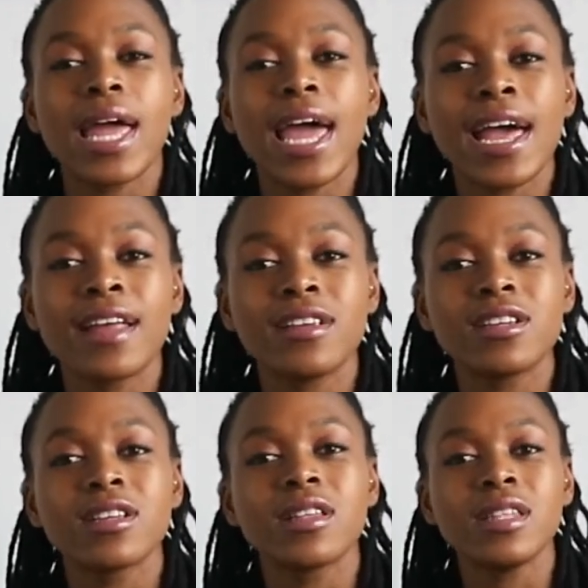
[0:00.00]
and
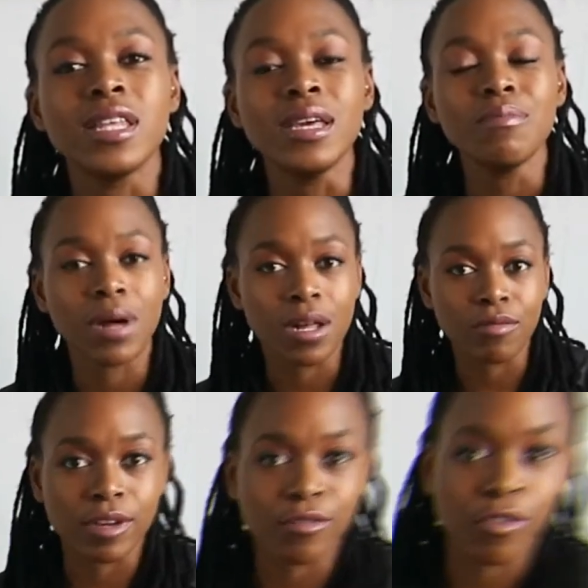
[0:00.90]
the
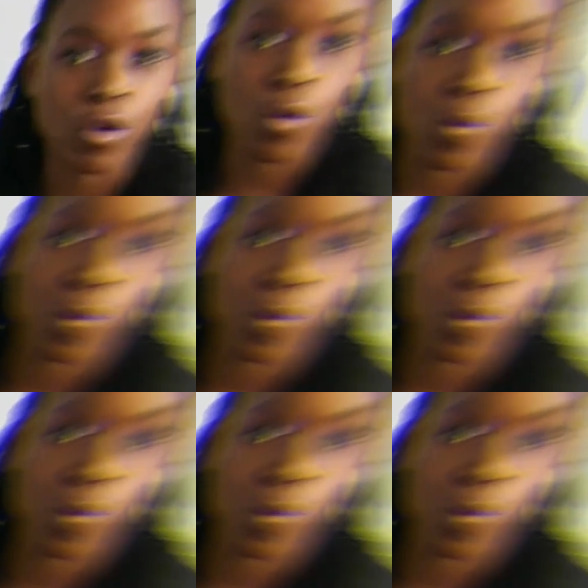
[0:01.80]
pelvic floor.